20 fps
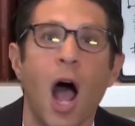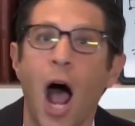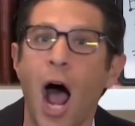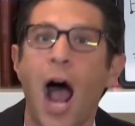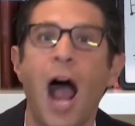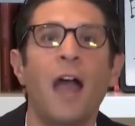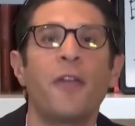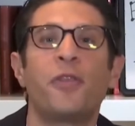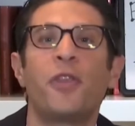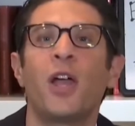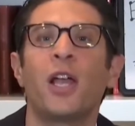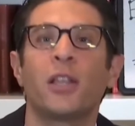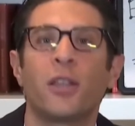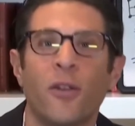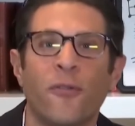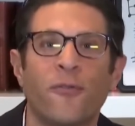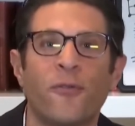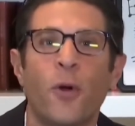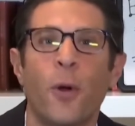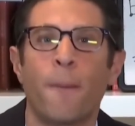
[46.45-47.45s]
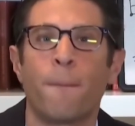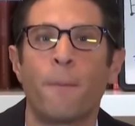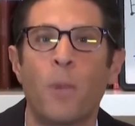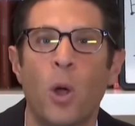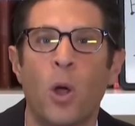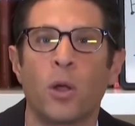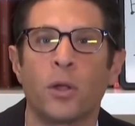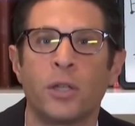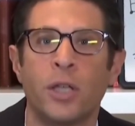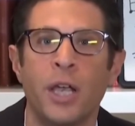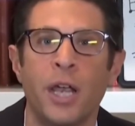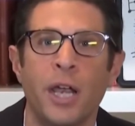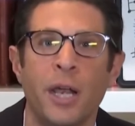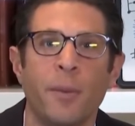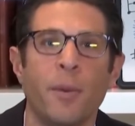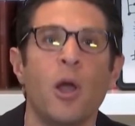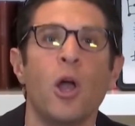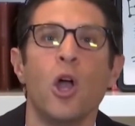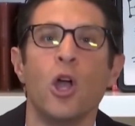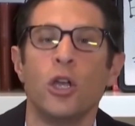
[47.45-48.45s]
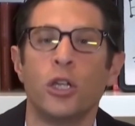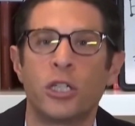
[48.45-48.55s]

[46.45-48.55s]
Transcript: I think the football team